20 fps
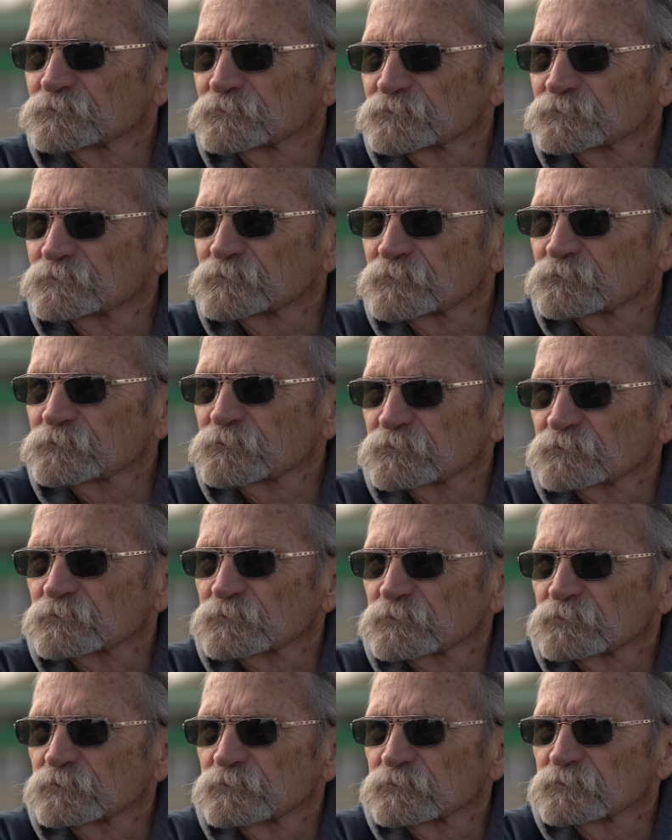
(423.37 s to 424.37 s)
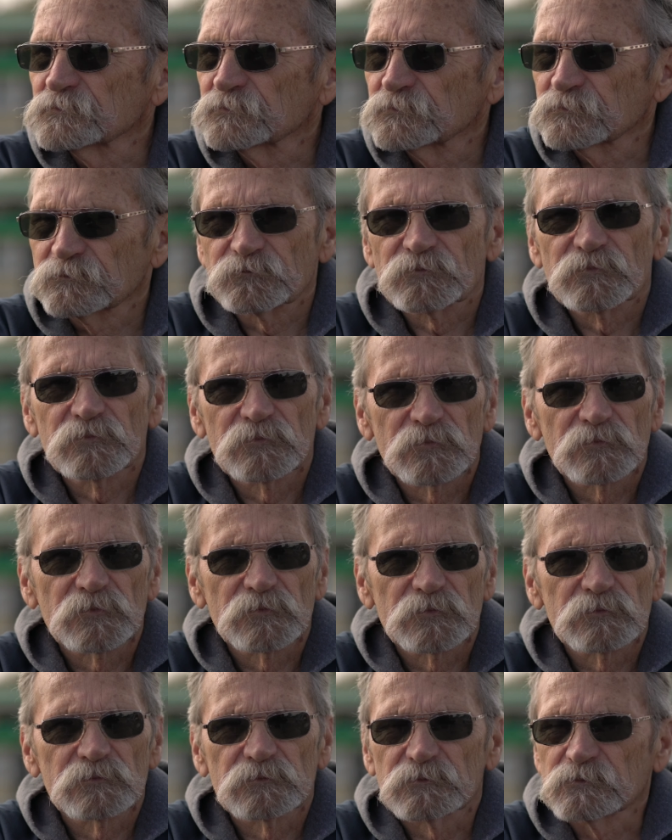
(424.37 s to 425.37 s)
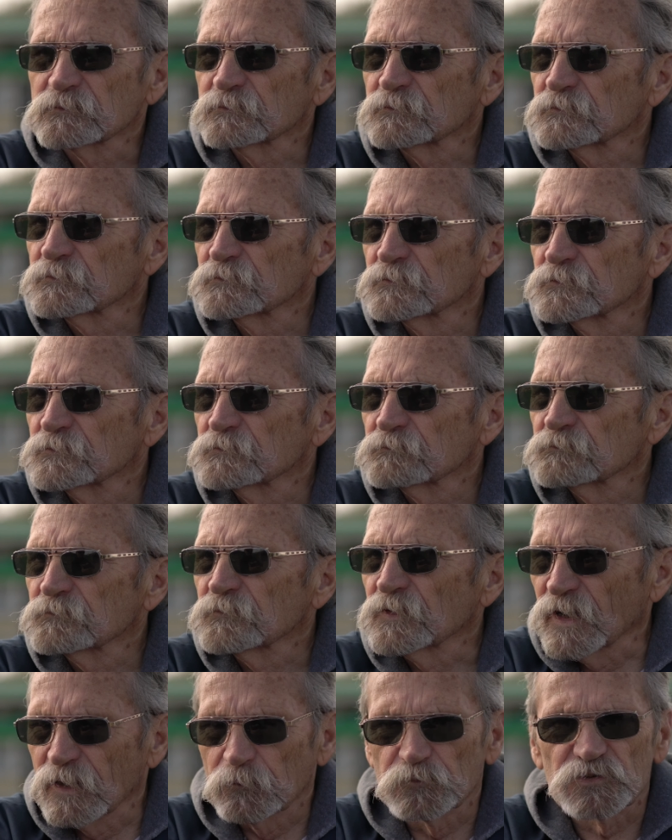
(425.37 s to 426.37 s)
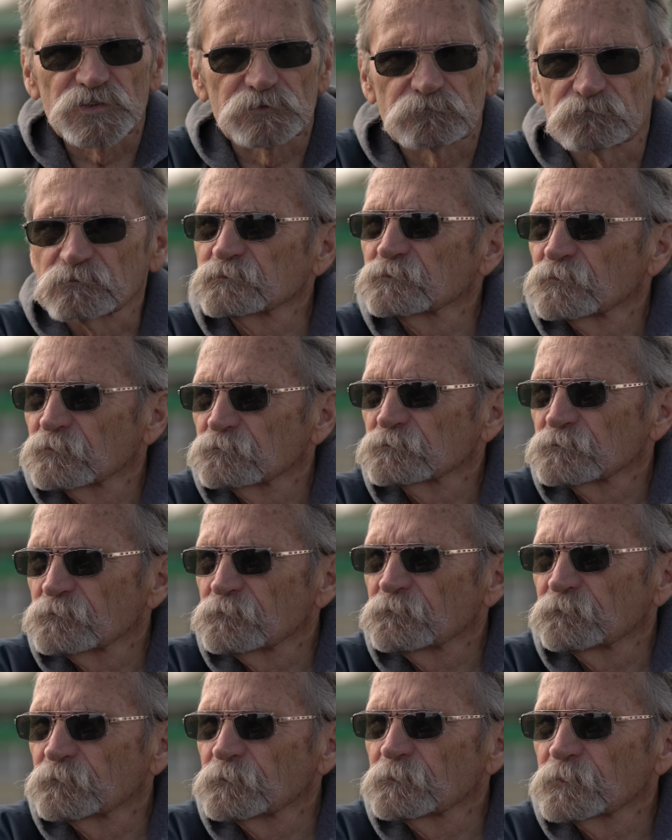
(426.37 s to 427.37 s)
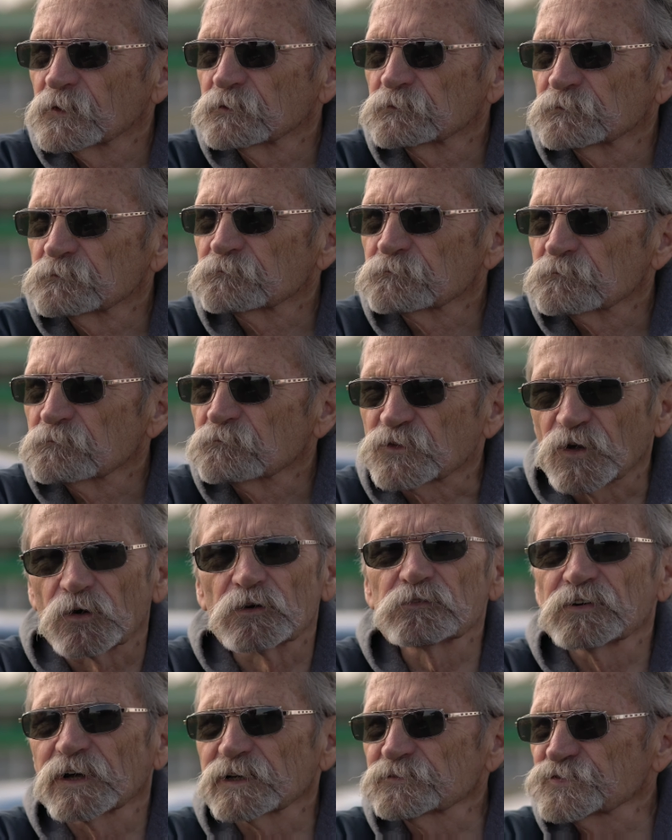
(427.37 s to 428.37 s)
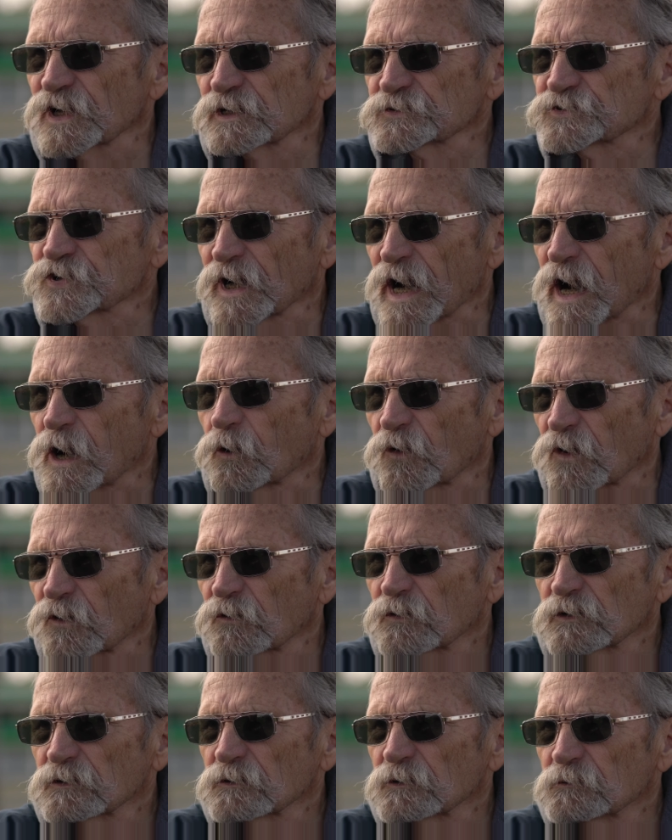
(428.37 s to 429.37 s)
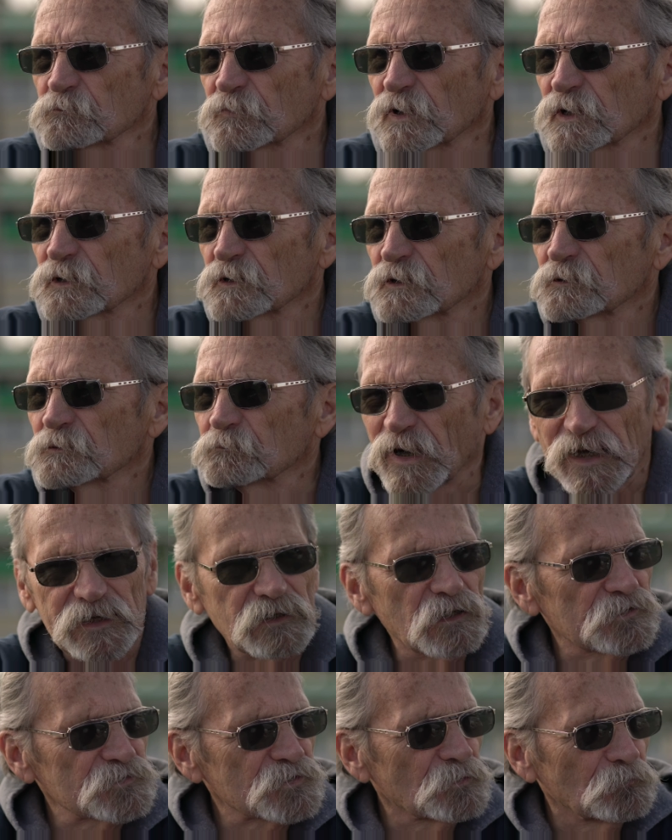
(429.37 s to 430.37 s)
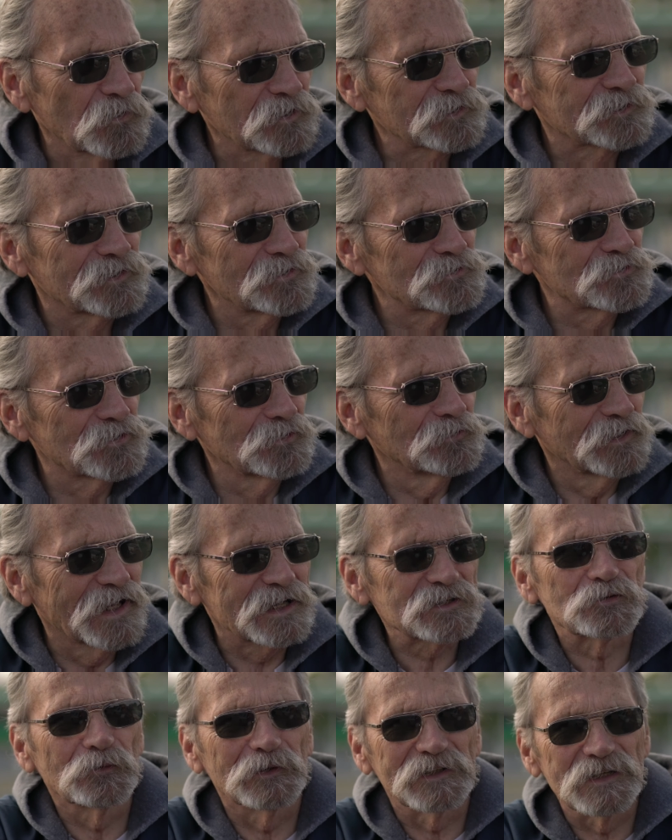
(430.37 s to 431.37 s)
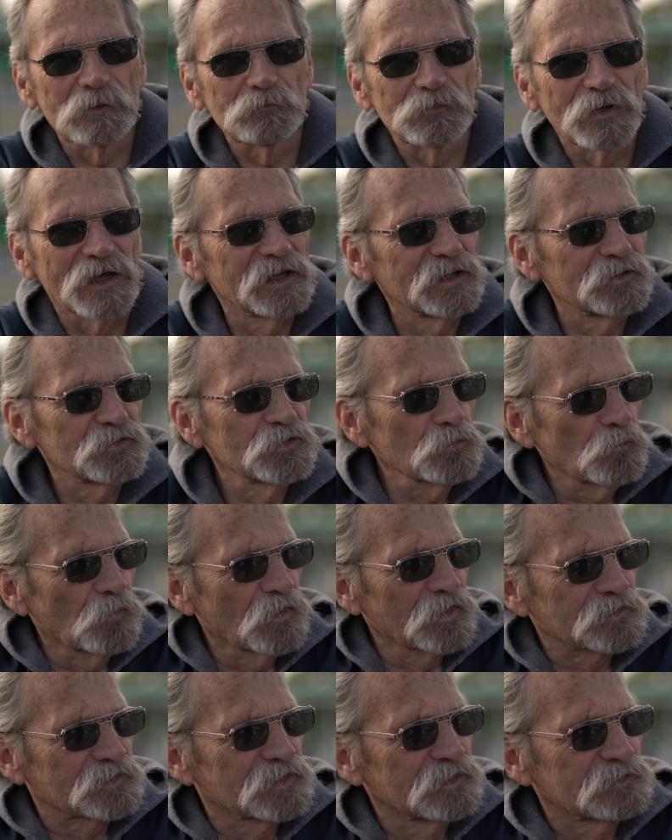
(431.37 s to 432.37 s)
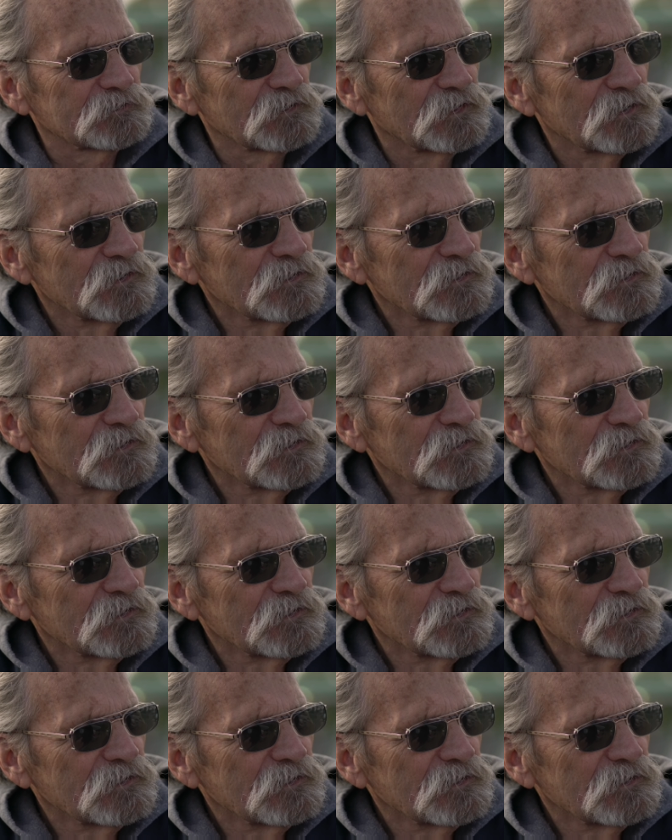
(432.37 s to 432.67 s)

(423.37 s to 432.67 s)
That it was a drive-in before it was a restaurant, Kennedy's restaurant. Yeah. Way back in the day, I didn't know that. So that was thirty-five cents an hour. Wow. My cousin worked there too, and that's what they paid. You worked it.